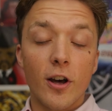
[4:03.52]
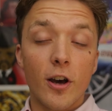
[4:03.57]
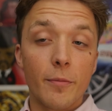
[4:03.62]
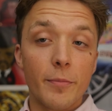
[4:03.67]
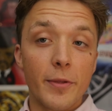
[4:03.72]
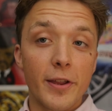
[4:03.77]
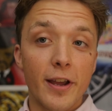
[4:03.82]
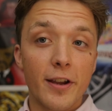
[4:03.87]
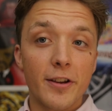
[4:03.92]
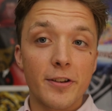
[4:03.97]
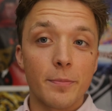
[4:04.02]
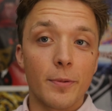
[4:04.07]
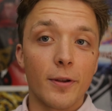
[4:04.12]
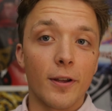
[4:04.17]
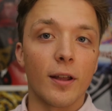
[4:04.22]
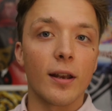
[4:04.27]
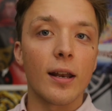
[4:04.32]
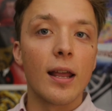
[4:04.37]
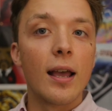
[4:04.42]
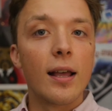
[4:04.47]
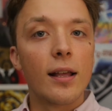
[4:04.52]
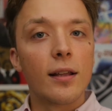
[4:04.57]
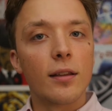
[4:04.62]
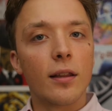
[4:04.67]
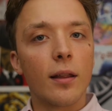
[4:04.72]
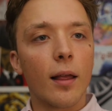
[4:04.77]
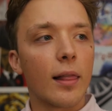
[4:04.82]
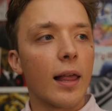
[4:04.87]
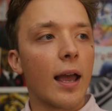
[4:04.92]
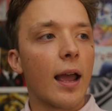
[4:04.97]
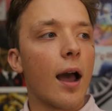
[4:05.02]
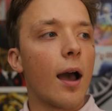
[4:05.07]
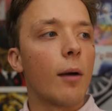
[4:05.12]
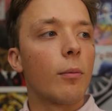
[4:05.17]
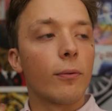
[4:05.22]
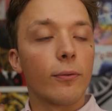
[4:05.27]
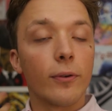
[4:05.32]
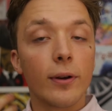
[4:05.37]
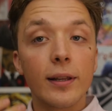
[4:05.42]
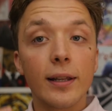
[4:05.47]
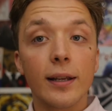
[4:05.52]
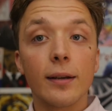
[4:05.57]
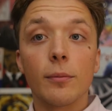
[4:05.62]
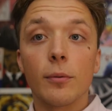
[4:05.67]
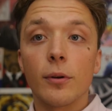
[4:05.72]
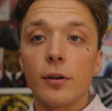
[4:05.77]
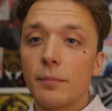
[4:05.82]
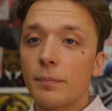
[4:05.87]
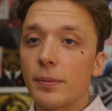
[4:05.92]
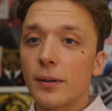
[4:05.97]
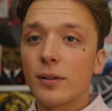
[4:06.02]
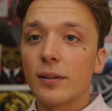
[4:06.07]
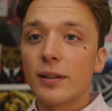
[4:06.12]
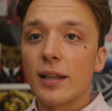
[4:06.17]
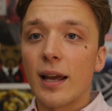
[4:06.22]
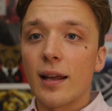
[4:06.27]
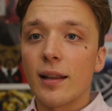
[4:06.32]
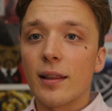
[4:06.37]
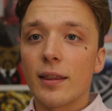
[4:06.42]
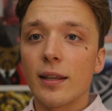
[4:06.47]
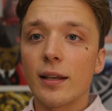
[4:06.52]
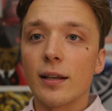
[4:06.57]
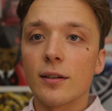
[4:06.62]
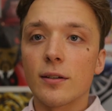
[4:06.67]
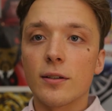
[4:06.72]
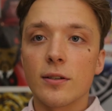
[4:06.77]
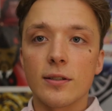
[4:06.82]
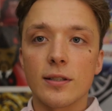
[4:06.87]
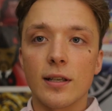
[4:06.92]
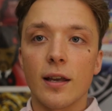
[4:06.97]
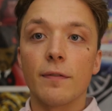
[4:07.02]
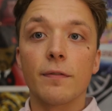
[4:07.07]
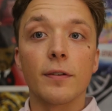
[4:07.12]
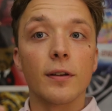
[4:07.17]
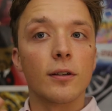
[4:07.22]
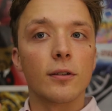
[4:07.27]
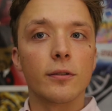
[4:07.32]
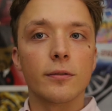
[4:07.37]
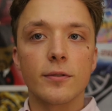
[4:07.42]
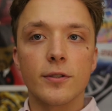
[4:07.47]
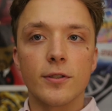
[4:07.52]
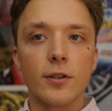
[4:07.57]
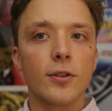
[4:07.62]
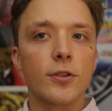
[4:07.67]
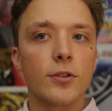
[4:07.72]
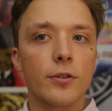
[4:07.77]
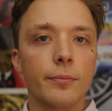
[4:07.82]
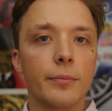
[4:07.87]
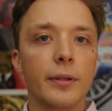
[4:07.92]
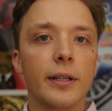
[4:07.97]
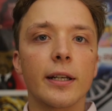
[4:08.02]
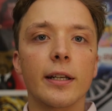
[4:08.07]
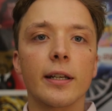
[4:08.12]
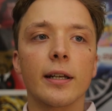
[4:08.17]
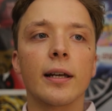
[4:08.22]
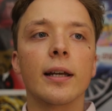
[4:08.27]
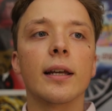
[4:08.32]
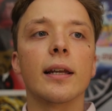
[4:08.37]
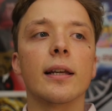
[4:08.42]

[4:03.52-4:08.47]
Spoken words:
I'm the expert. Like I will really want to build that thing because I feel social media